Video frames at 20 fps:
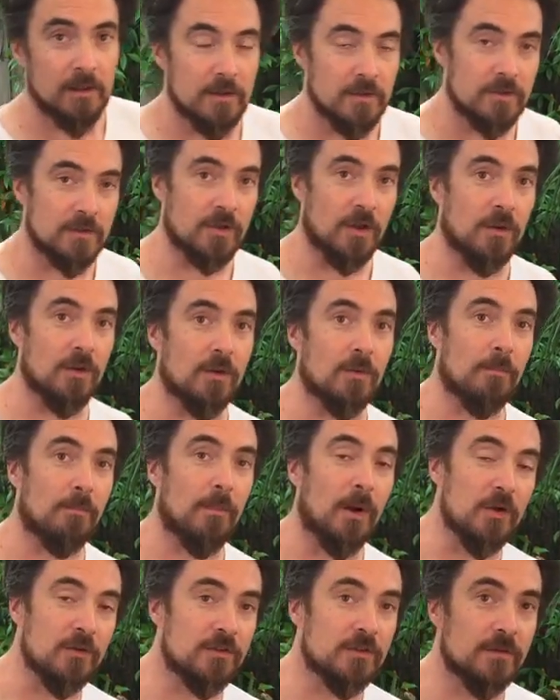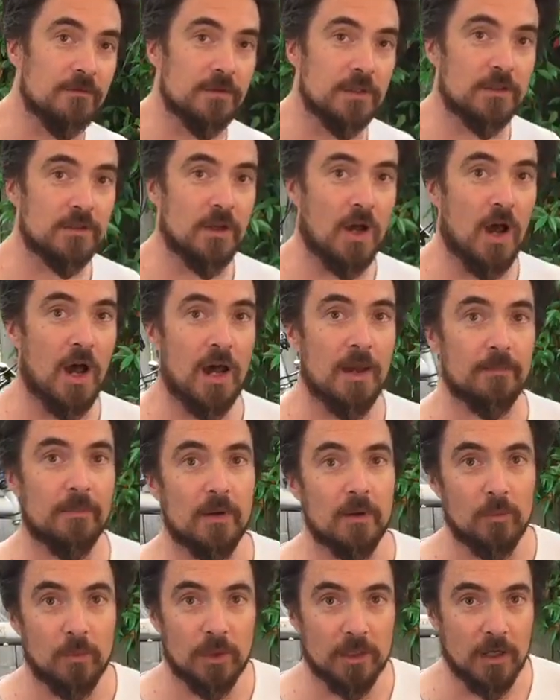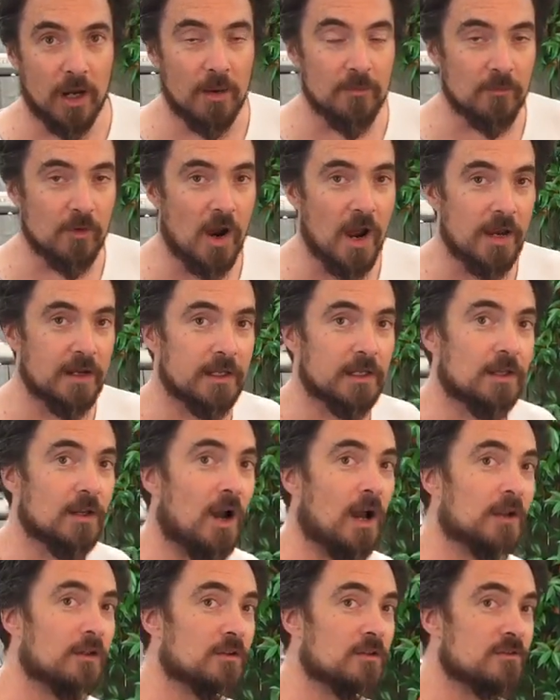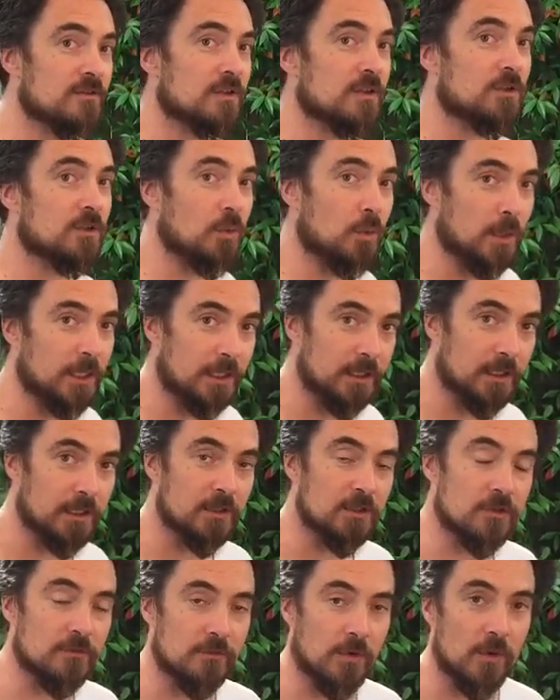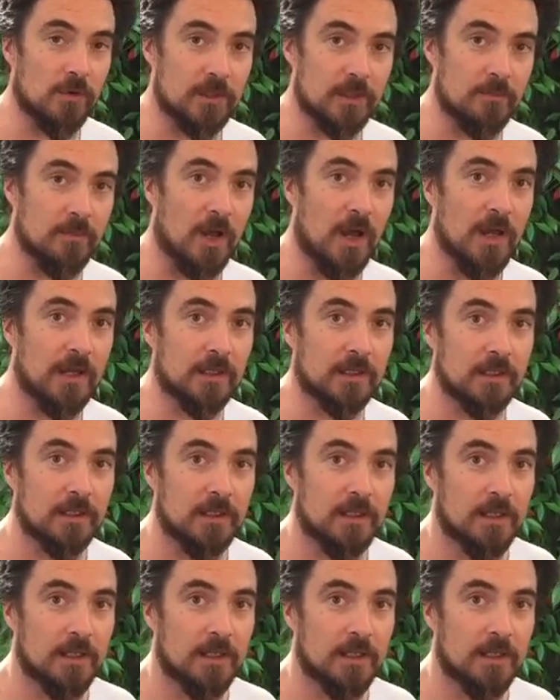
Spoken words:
So most of the time when I'm riding, I use the 20-inch folding bike.